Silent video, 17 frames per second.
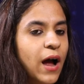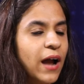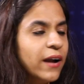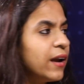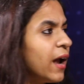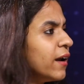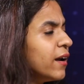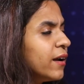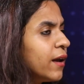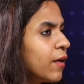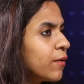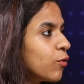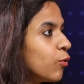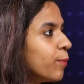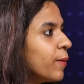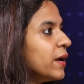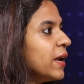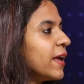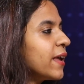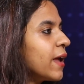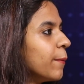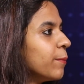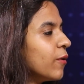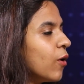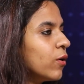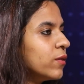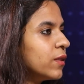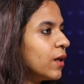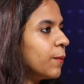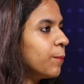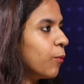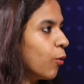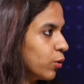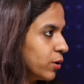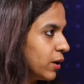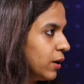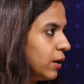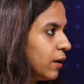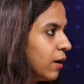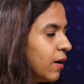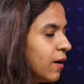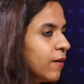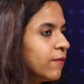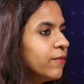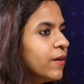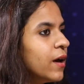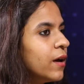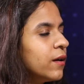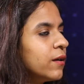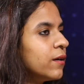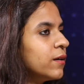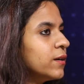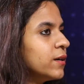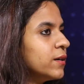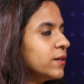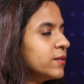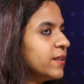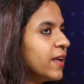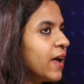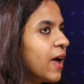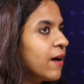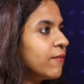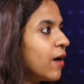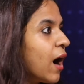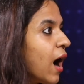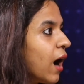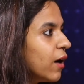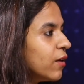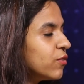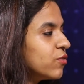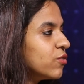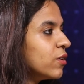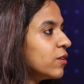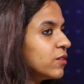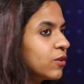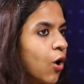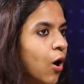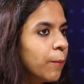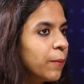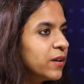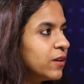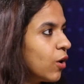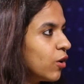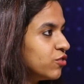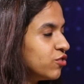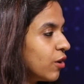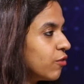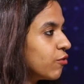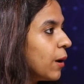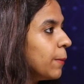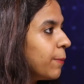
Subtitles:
and it has openly kept on the portal where they have asked common or general